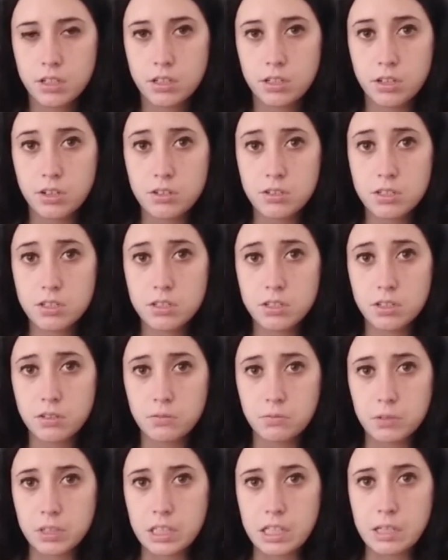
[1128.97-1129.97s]
Nurses are
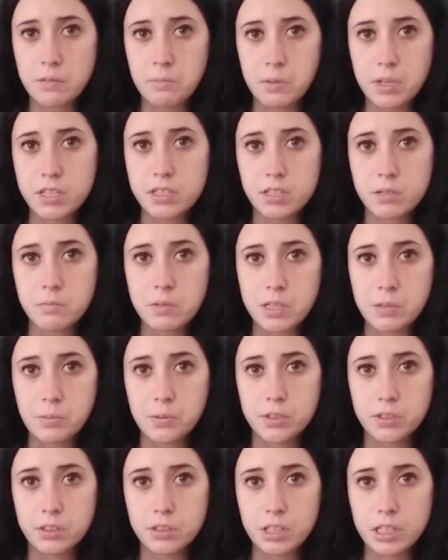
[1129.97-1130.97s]
really amazing
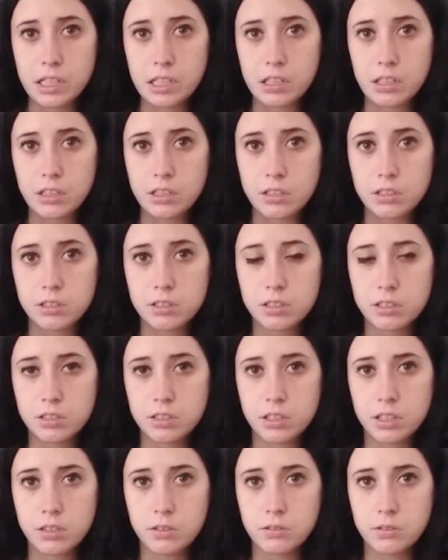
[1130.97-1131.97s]
people, and
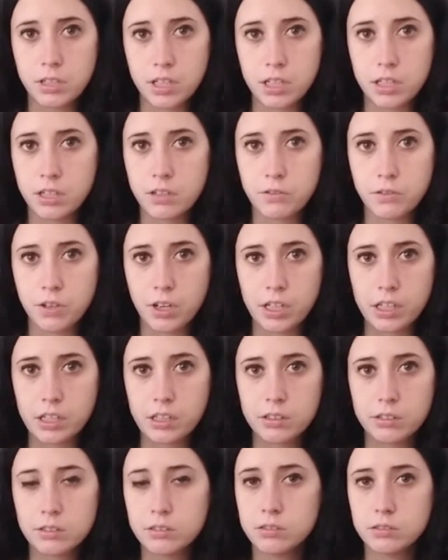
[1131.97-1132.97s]
they don't get enough credit.